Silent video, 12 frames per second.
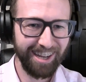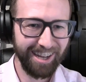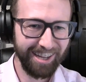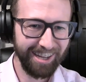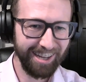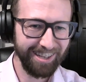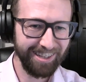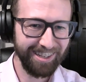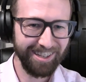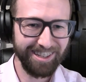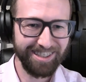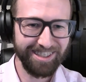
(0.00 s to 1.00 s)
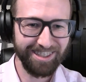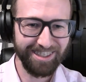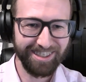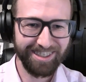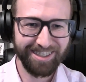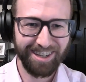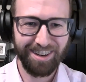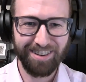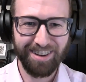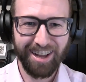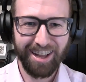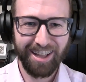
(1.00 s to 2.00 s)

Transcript: and I didn't. So